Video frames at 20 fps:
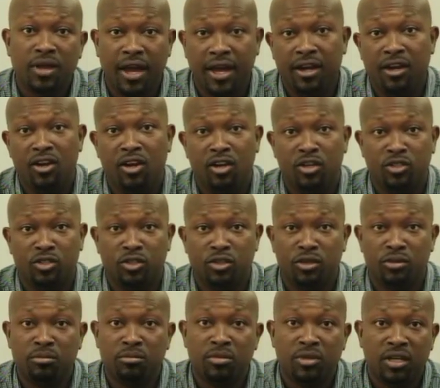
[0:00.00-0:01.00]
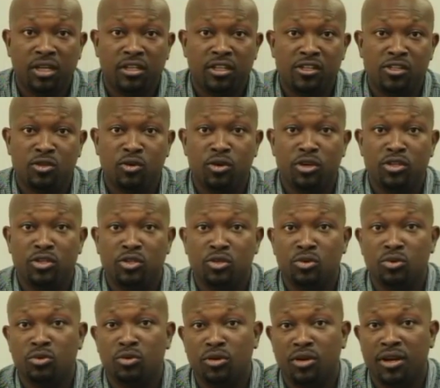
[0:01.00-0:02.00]
and long term, it is going
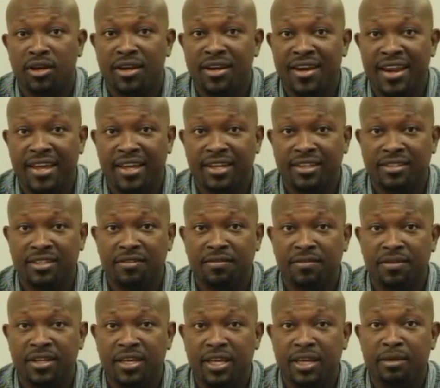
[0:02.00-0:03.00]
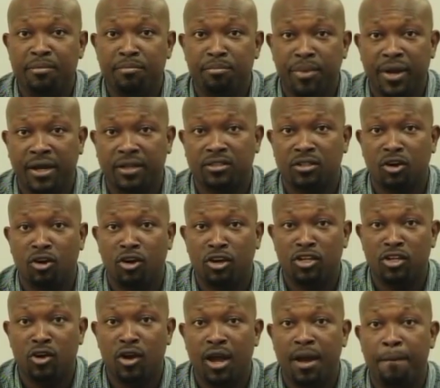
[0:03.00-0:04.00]
to negatively impact on
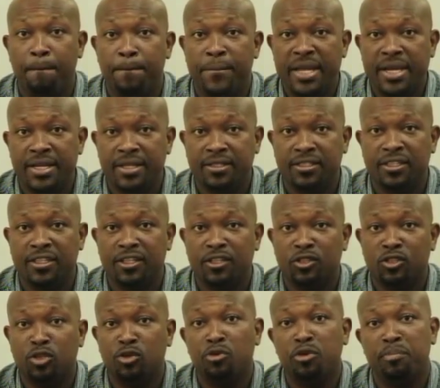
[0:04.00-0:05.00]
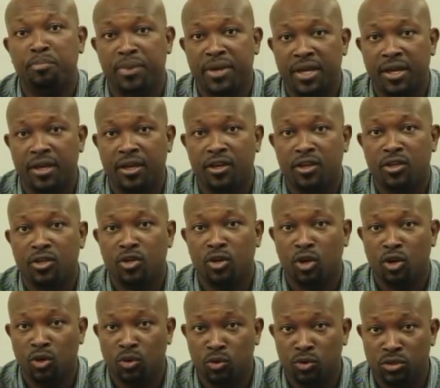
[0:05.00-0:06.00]
your ability to repay your
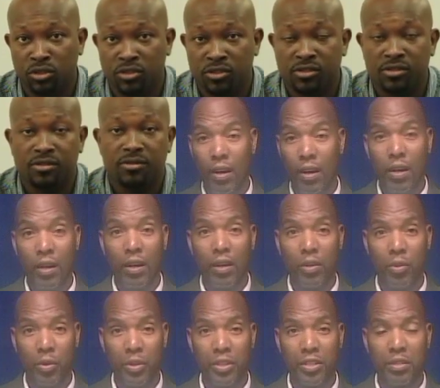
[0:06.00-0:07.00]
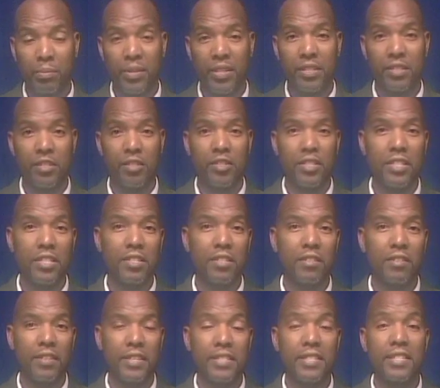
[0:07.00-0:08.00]
loans. According to Minister
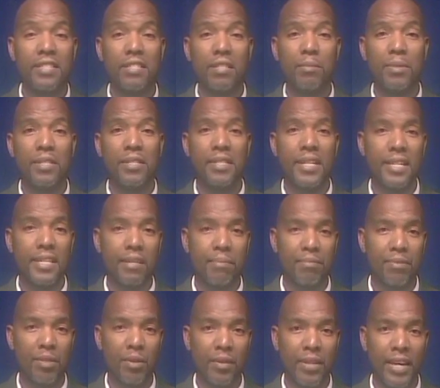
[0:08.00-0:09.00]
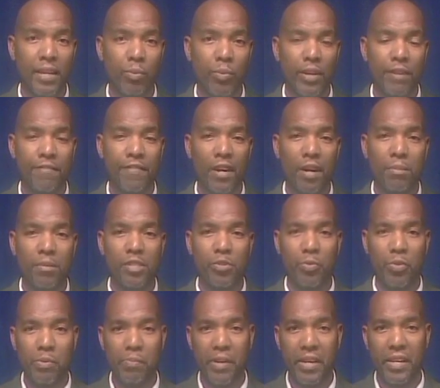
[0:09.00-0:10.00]
Caesar, a system is set up so that when farmers
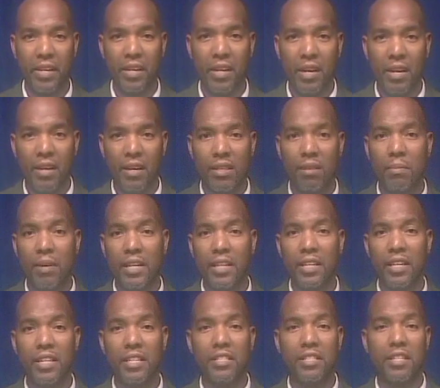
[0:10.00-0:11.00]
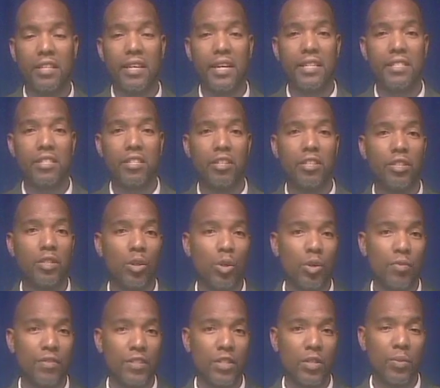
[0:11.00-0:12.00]
repay, the money is then turned
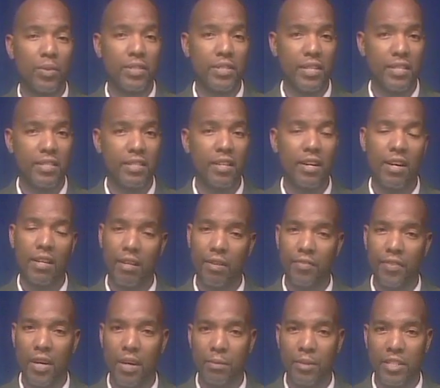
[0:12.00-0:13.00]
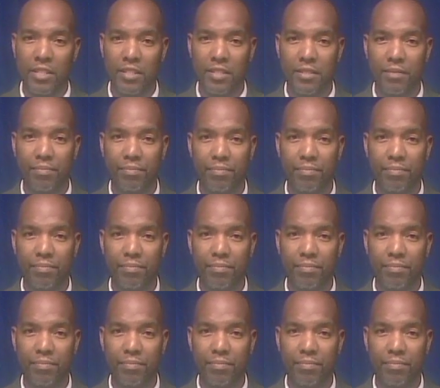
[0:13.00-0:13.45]
over to assist other farmers.